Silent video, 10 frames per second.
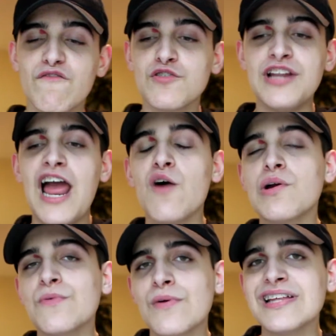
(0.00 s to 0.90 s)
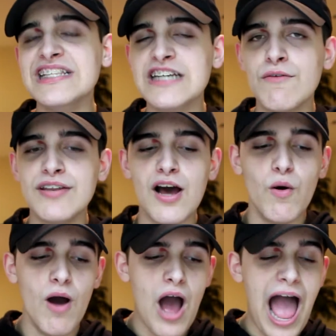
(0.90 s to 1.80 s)
for now we really don't
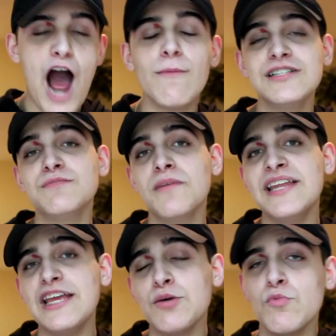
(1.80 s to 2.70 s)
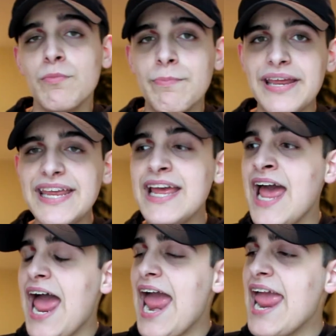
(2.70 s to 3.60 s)
know how much money it will be.
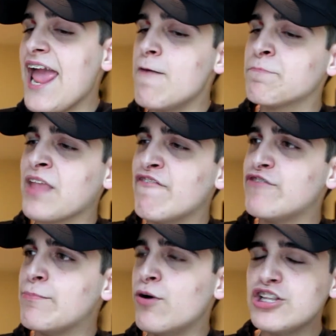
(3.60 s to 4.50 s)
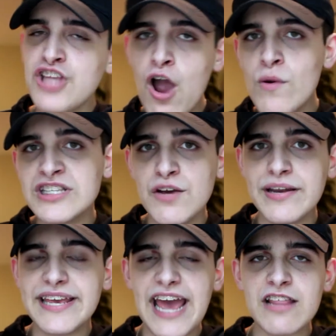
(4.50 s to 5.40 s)
And if you put 2 and 2
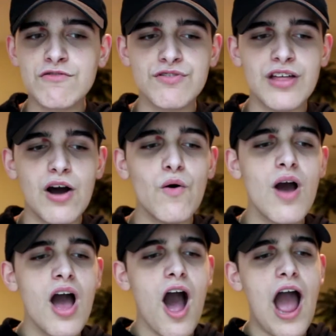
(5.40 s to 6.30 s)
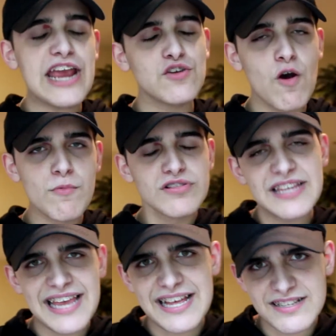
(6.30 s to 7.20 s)
together, though, a normal
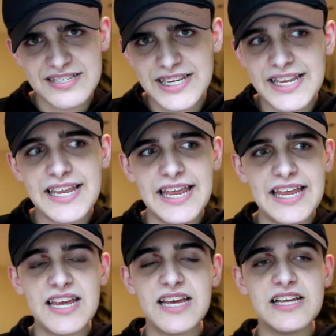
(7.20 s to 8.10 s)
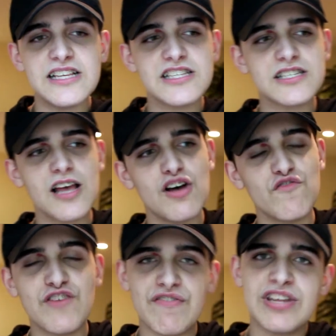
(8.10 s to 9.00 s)
DLC is
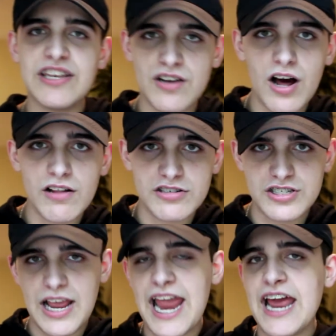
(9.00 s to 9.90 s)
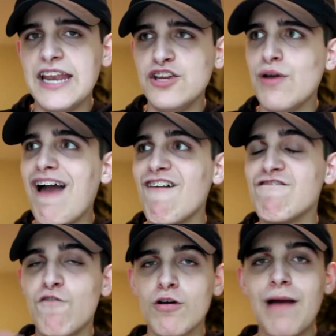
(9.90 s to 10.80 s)
$15, and you
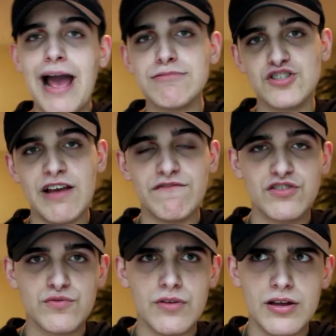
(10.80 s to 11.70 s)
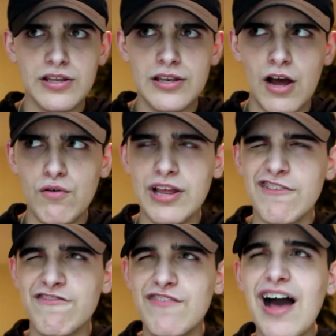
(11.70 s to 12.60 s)
have 4 maps, you
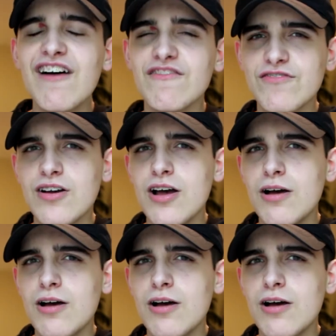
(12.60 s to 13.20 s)
have 5.